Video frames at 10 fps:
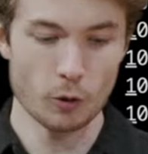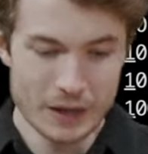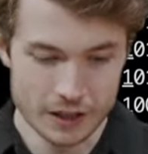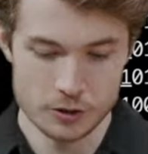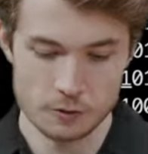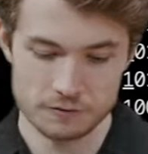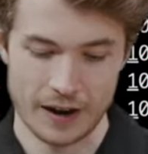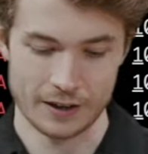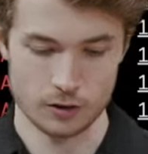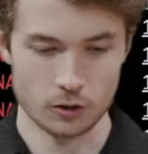I'll make a new
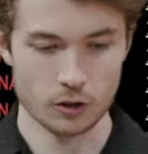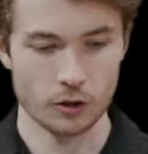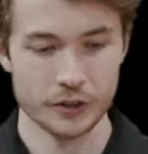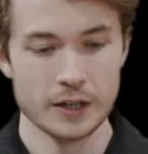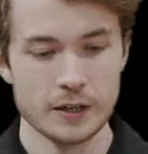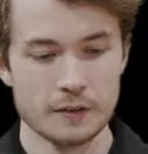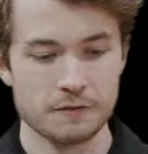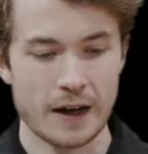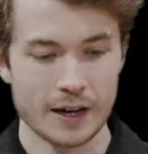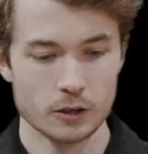file. I'll call
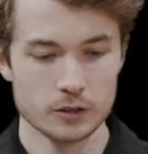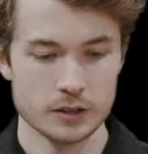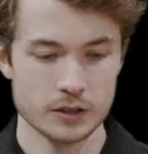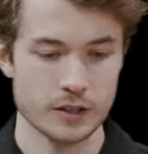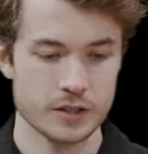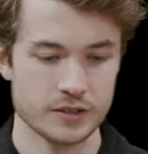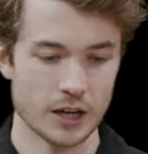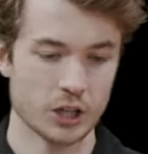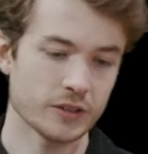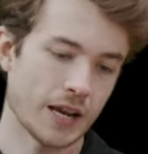file
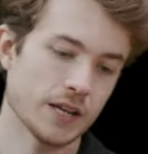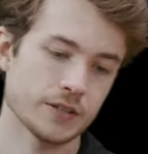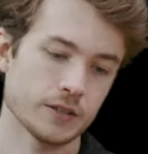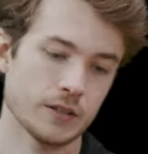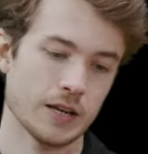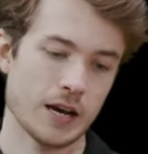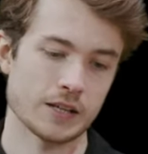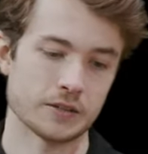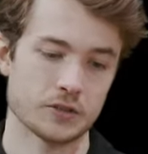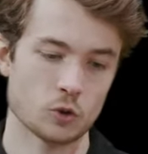dot create
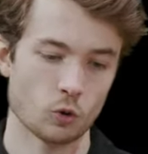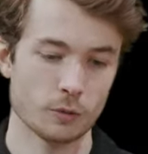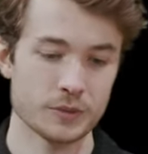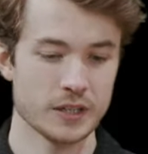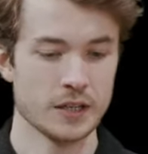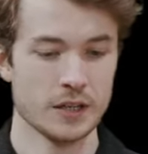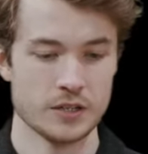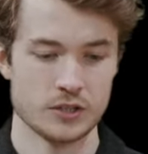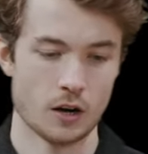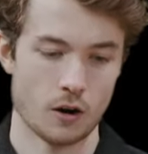and then storms
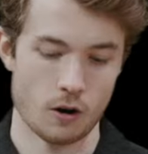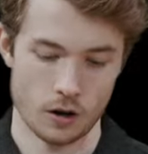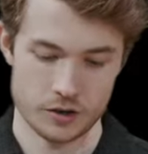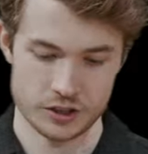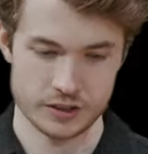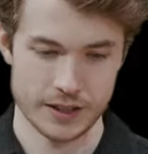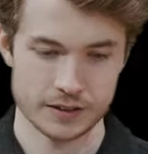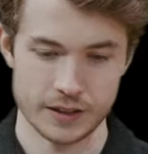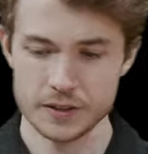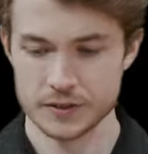dot r, just
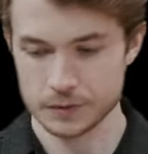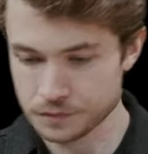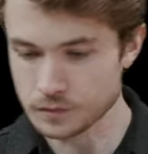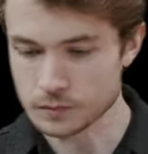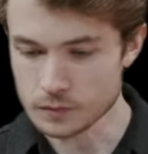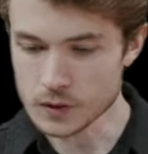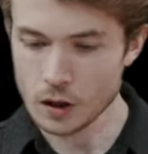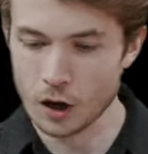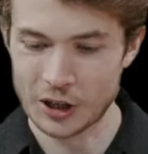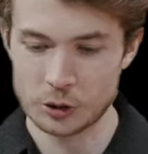like this.
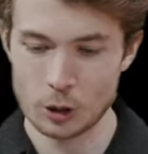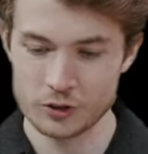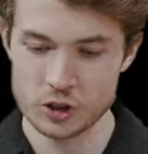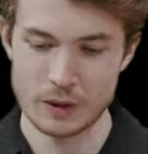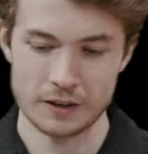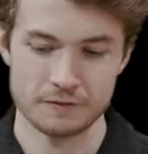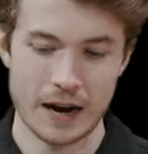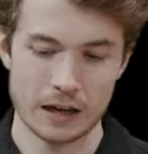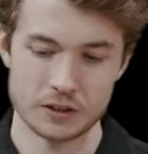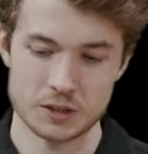Well, I'll go over to my
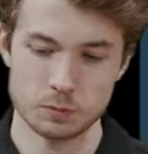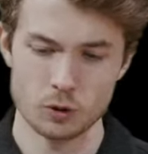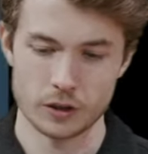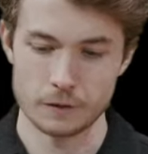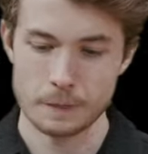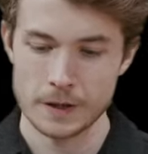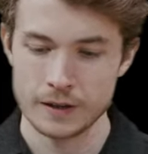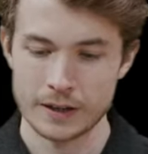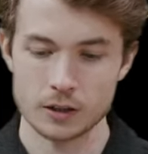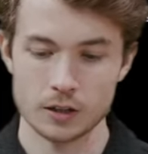File Explorer
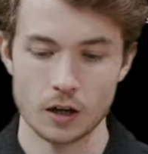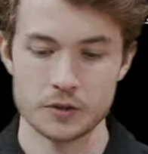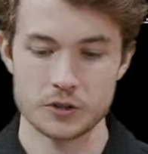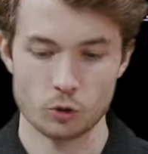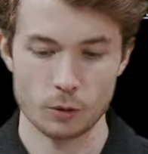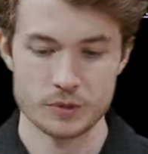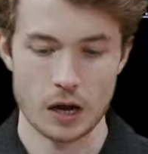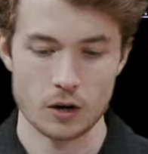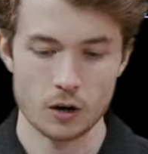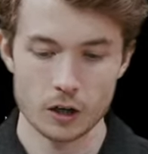and click on
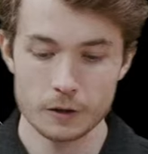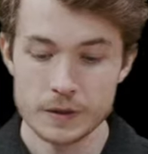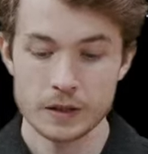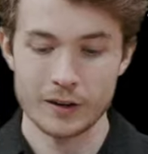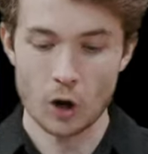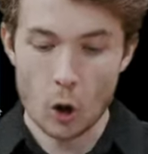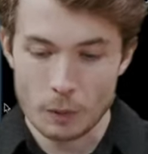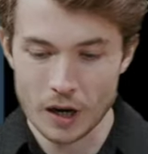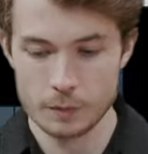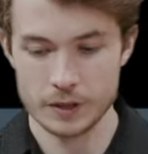storms.r and
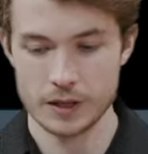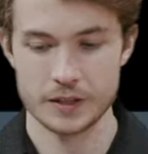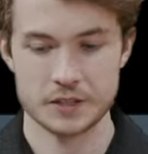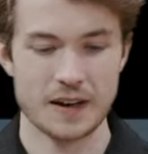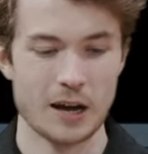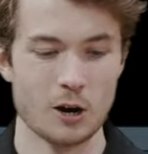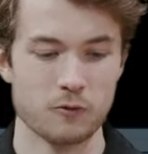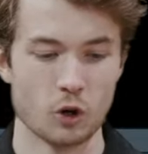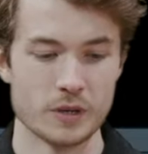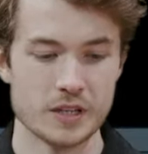open up this file
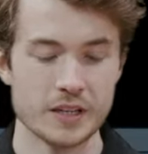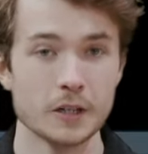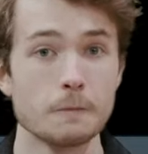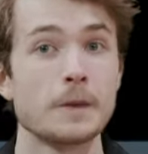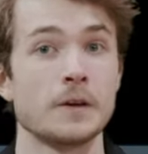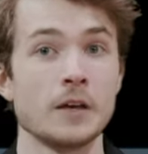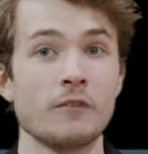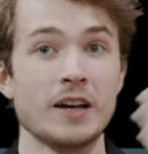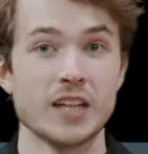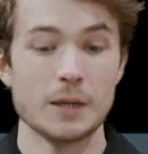for me here.
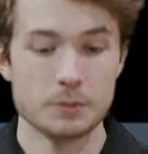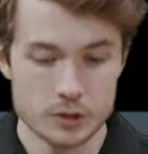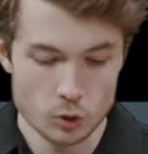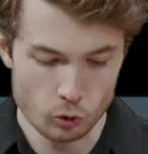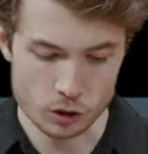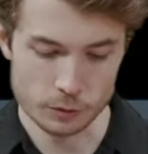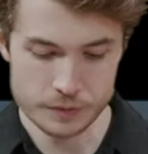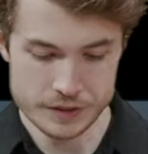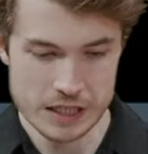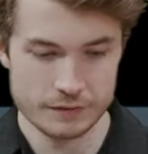If I type
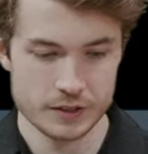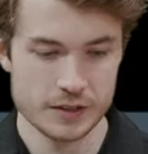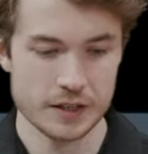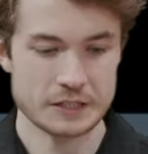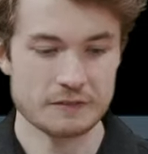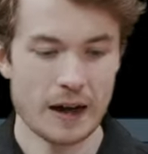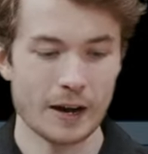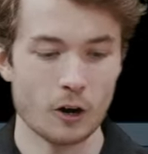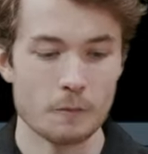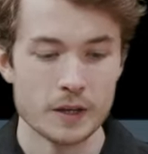storms, even in this
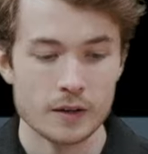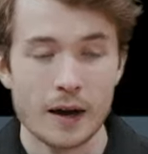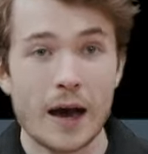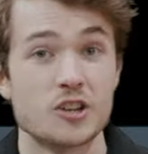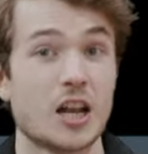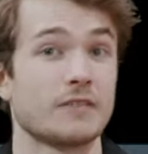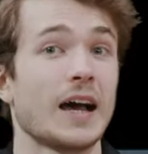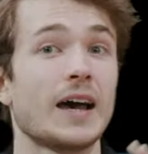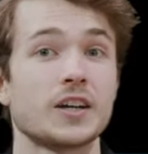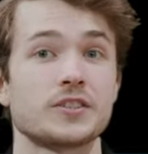file, I should have
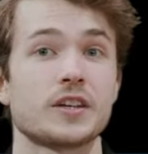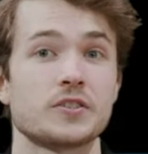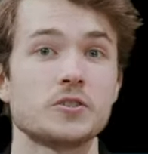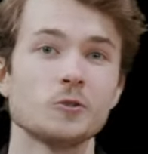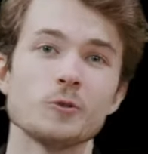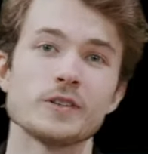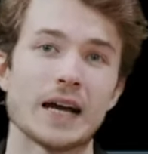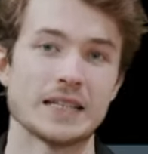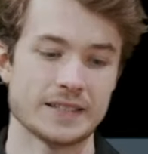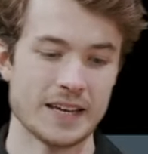access to
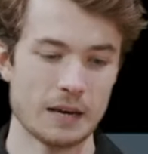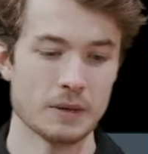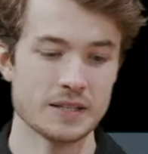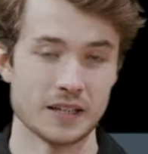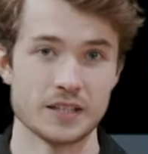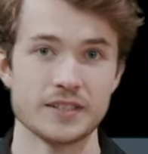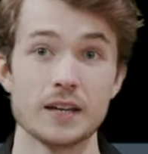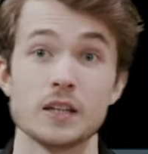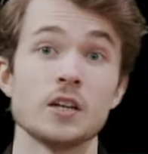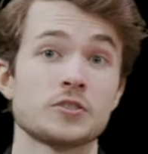that same data
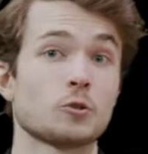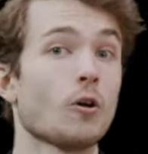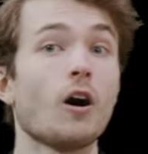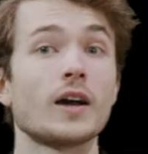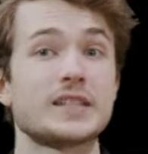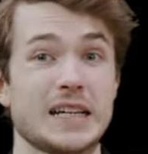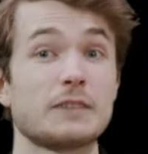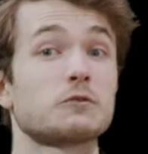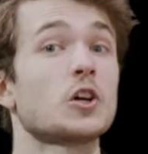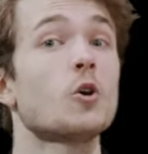set, so long as I
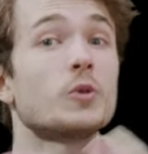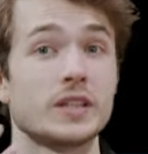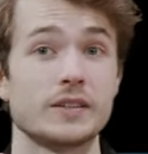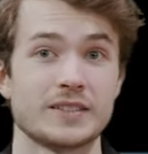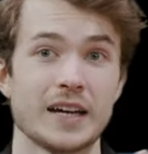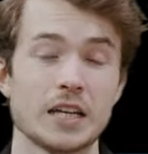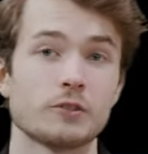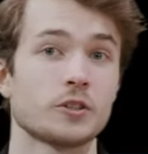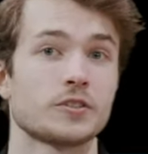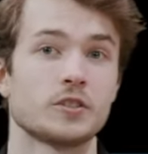have loaded the
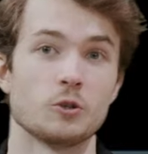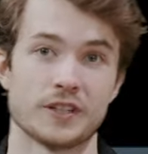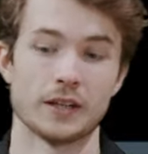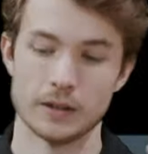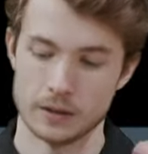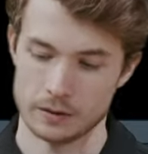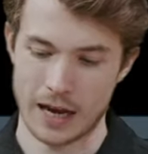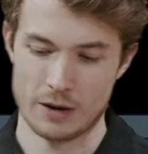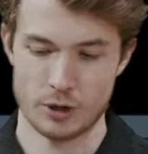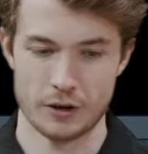tidyverse using
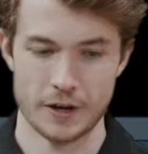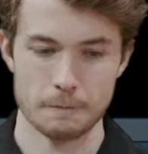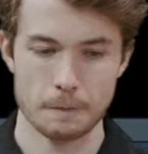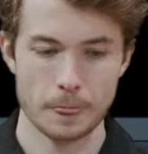library.